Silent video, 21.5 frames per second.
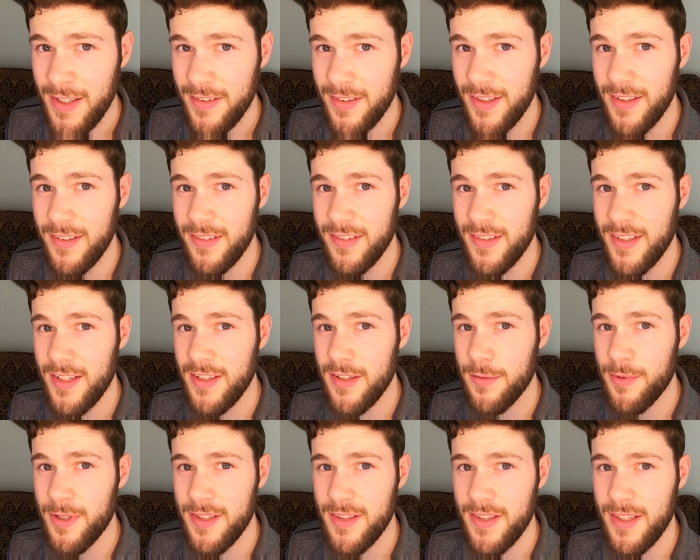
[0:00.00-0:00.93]
These tend
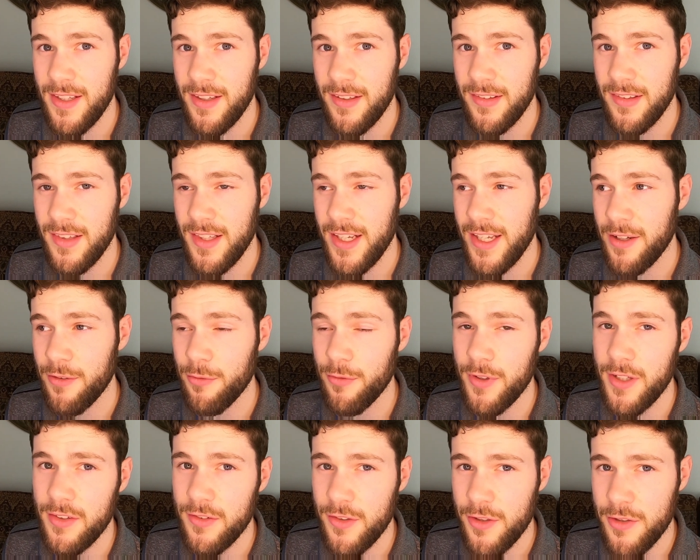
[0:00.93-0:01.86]
to be things like
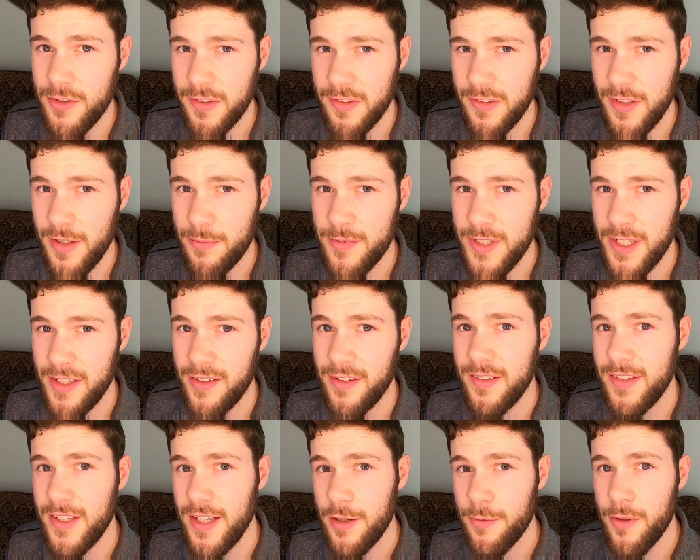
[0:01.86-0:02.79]
research a subject
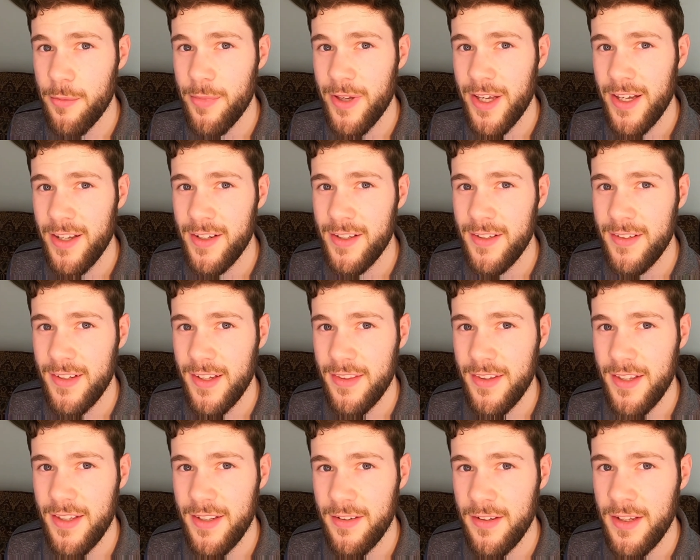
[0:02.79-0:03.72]
and tell me about it,
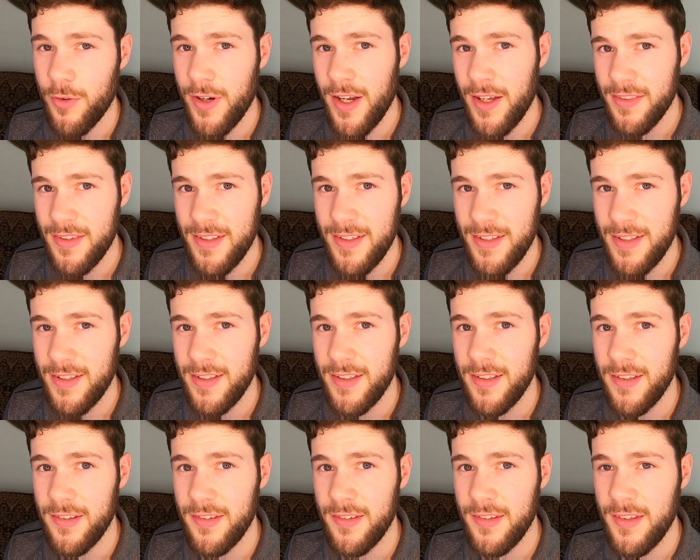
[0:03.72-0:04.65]
and then throughout the
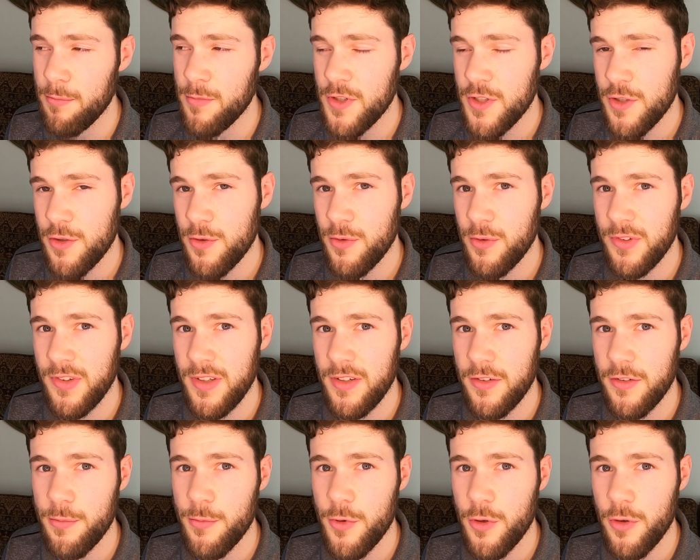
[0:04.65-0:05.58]
years it matures
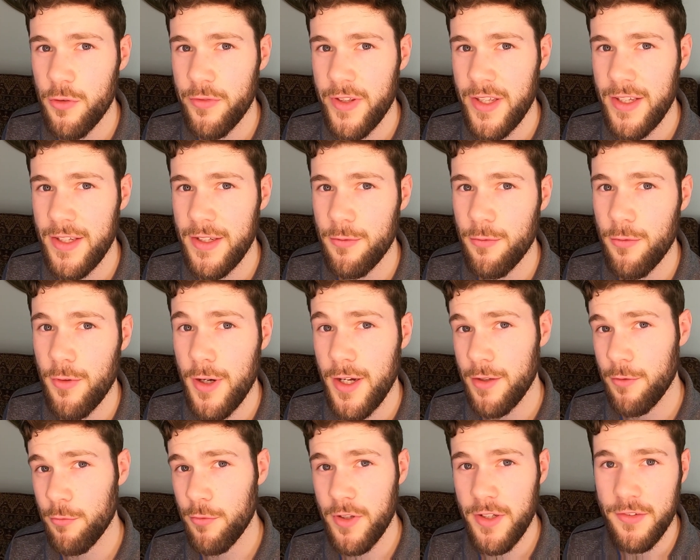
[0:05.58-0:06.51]
into more of a
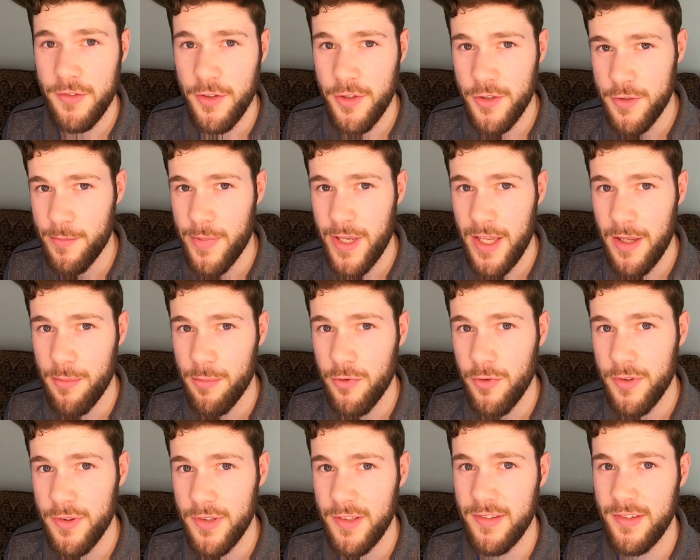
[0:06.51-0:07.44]
write a research
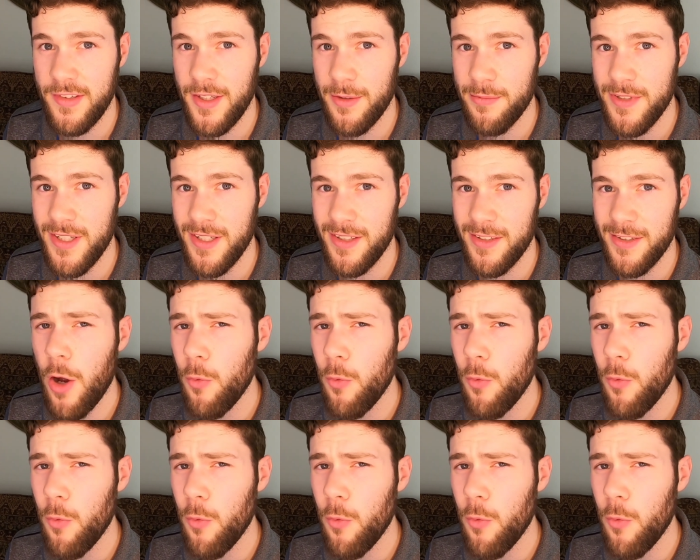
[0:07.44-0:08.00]
paper on this subject.